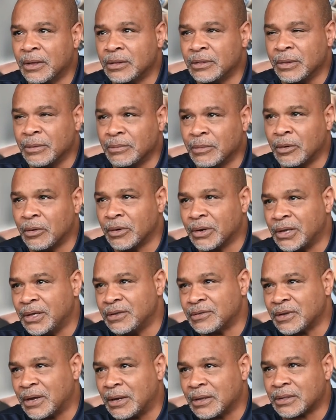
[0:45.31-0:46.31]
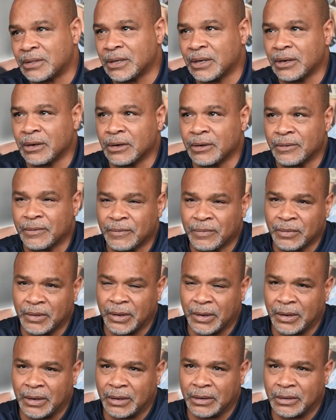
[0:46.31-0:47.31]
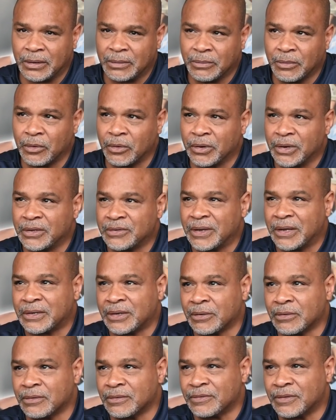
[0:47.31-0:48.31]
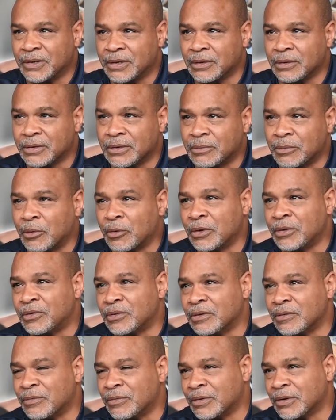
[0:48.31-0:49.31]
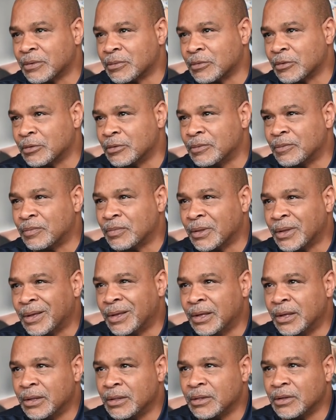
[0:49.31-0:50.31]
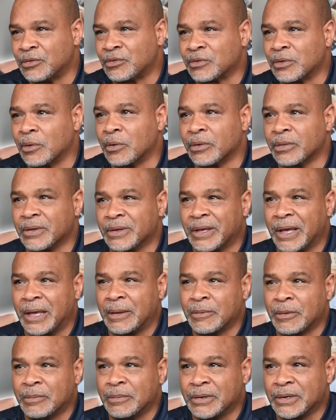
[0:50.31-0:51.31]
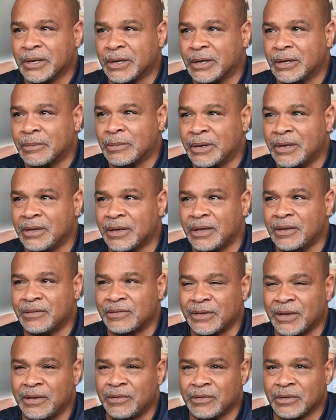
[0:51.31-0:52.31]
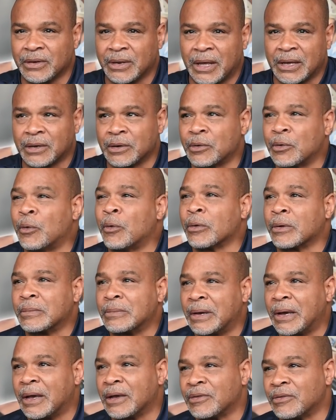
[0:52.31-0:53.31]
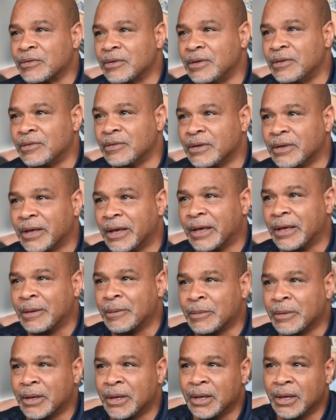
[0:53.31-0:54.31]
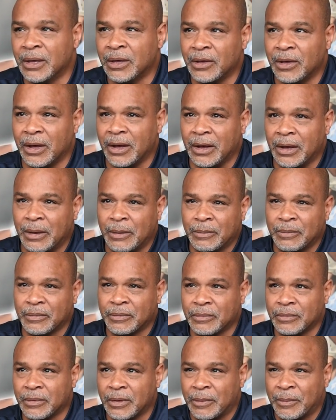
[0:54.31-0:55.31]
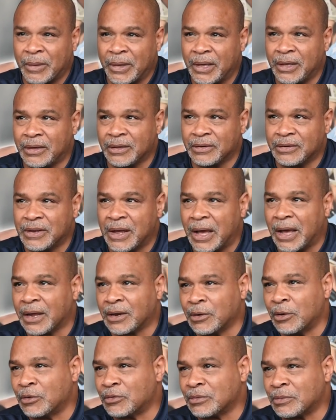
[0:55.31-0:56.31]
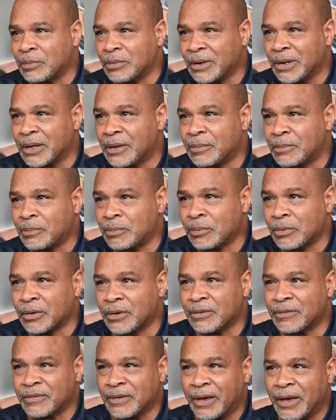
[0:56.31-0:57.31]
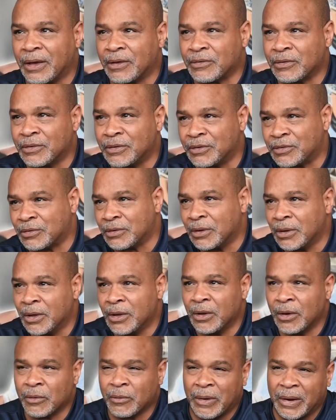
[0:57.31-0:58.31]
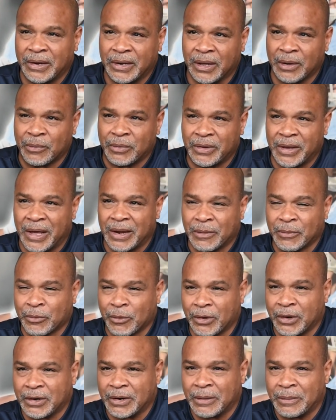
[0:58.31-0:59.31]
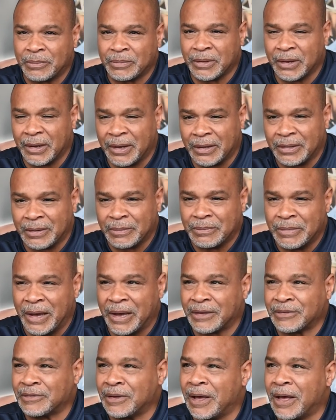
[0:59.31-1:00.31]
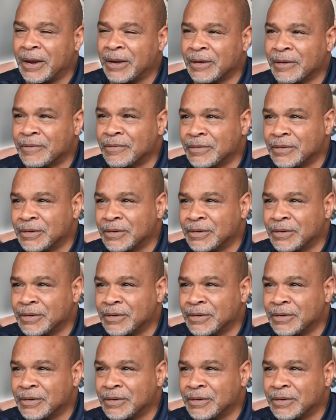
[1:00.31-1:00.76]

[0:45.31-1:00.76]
The more he's out there, the more he's out there on the field and the more he's in the film room, the slower the game will become. He sees it like a quarterback sees the game. I mean, he can diagnose a play pretty fast. And just right now, we got him running up the backside of,